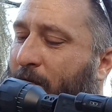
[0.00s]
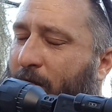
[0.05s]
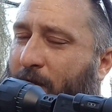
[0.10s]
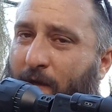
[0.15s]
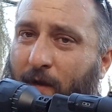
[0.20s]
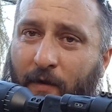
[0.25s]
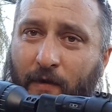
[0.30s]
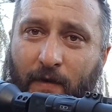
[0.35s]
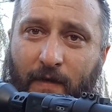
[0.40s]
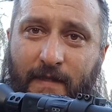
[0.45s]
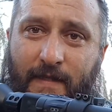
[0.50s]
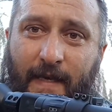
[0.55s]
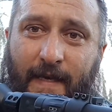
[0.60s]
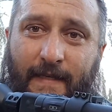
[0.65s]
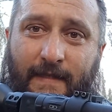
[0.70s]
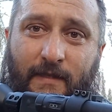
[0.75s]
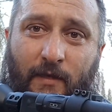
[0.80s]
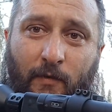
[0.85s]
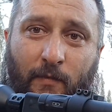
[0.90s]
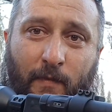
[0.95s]
Go to
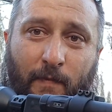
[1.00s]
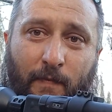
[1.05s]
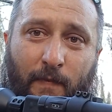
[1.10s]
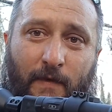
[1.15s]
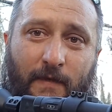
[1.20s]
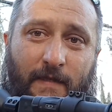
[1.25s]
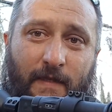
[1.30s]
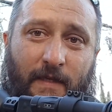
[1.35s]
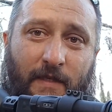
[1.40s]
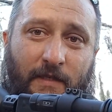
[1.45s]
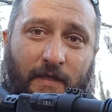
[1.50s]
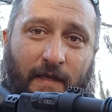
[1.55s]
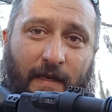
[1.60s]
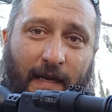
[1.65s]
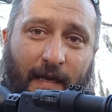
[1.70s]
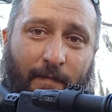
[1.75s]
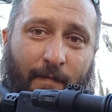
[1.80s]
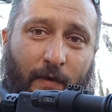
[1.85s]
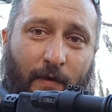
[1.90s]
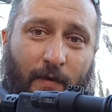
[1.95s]
Texoma Precision
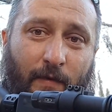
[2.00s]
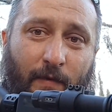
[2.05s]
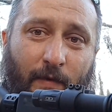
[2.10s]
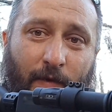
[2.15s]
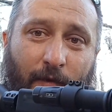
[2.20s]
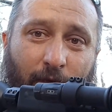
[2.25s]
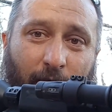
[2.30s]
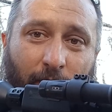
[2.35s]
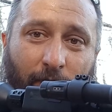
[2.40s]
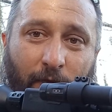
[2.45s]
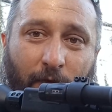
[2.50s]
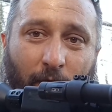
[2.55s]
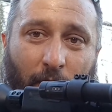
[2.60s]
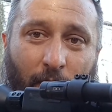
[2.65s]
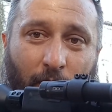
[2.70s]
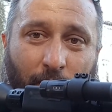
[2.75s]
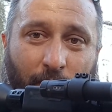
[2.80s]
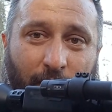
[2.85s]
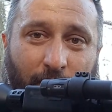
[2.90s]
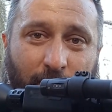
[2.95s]
Ammo if you
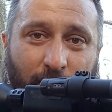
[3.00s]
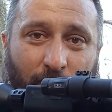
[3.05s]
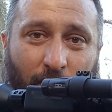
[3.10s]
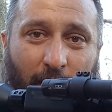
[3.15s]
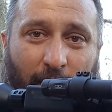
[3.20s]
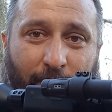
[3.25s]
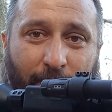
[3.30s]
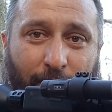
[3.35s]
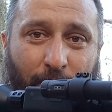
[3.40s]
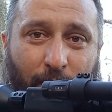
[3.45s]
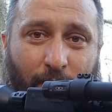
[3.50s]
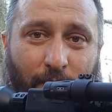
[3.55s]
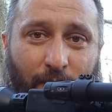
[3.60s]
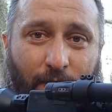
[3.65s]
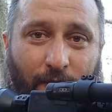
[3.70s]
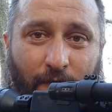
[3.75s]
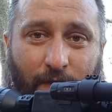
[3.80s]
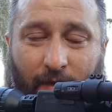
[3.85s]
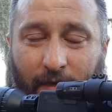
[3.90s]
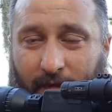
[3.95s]
own this rifle.
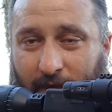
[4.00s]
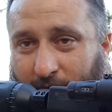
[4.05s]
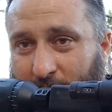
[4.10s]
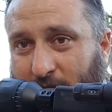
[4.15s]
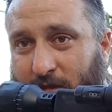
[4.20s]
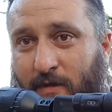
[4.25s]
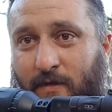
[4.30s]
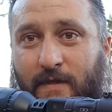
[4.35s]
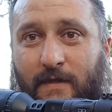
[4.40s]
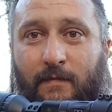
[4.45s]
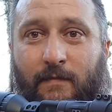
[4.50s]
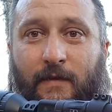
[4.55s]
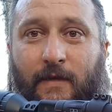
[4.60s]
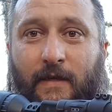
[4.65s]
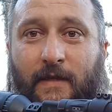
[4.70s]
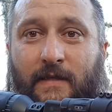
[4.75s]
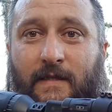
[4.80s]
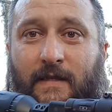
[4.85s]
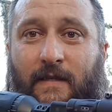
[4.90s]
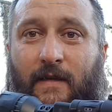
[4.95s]
Get you some
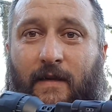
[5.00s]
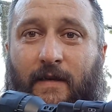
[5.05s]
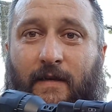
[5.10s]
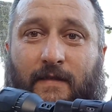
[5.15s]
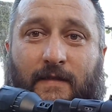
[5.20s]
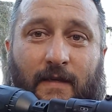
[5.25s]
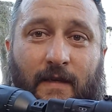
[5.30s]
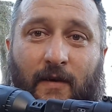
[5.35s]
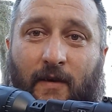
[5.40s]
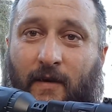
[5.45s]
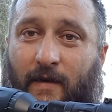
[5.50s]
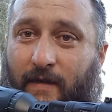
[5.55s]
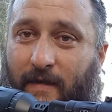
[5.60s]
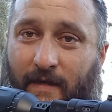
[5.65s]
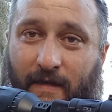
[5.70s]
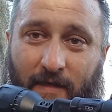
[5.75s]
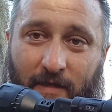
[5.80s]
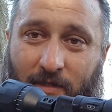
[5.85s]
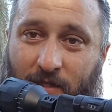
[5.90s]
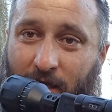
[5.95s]
good slugs that aren't
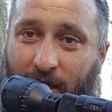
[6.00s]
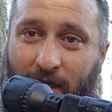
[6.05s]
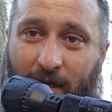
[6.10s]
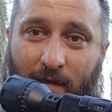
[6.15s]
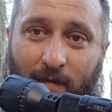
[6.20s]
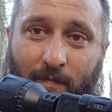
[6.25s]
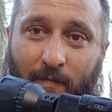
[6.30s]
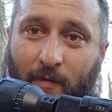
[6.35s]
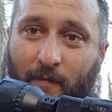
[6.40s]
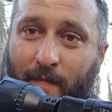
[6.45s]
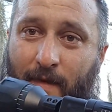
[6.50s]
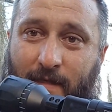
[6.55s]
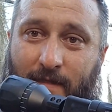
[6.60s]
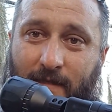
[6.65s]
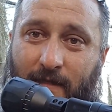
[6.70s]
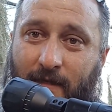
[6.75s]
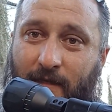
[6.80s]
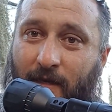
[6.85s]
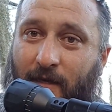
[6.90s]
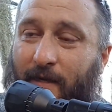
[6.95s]
gonna jam or mess
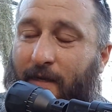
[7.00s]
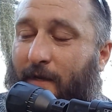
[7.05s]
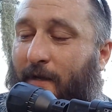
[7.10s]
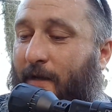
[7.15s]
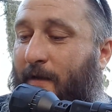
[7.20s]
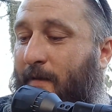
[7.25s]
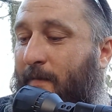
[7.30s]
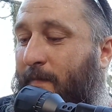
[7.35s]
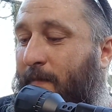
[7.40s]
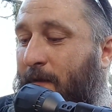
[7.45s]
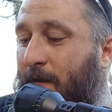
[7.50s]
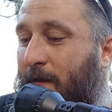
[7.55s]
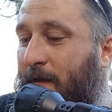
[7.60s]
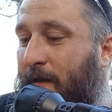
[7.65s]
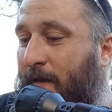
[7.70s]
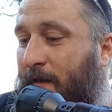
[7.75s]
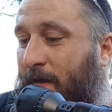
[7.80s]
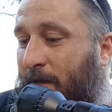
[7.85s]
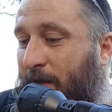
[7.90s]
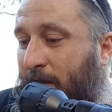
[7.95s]
the gun up.
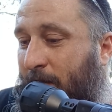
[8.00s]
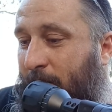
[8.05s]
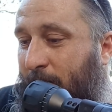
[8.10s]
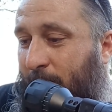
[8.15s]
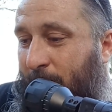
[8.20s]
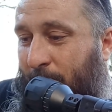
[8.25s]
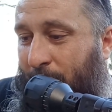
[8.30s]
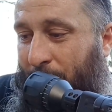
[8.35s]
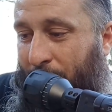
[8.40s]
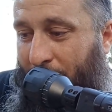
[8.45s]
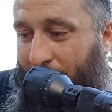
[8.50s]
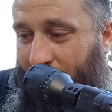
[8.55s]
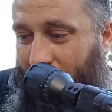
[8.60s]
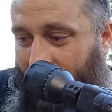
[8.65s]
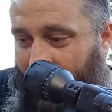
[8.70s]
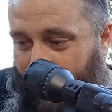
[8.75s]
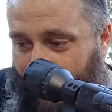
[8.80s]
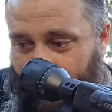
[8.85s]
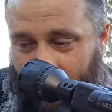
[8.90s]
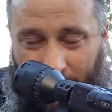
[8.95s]

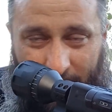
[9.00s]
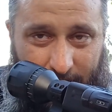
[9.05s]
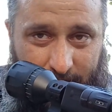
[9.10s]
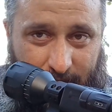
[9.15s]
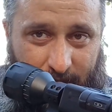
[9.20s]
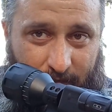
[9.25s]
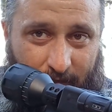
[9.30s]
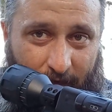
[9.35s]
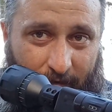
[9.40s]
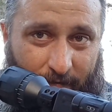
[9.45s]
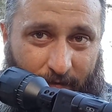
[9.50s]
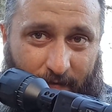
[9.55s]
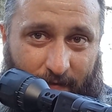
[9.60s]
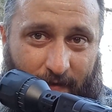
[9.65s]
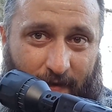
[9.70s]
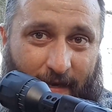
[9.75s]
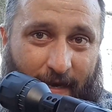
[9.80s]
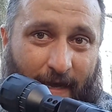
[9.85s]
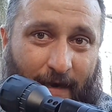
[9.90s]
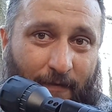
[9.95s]
He makes
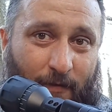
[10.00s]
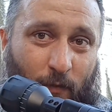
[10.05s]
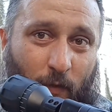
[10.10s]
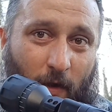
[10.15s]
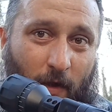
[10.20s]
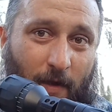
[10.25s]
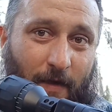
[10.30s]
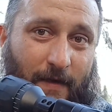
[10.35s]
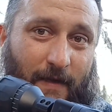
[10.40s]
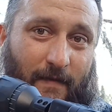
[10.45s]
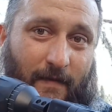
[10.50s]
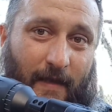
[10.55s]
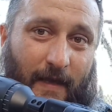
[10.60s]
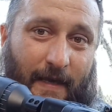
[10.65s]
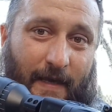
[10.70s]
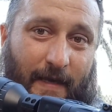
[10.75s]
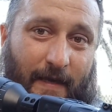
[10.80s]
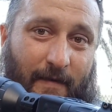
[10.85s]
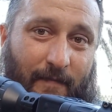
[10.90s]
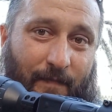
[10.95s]
everything out of quality
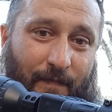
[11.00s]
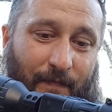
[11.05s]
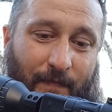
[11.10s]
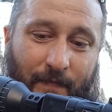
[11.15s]
lead.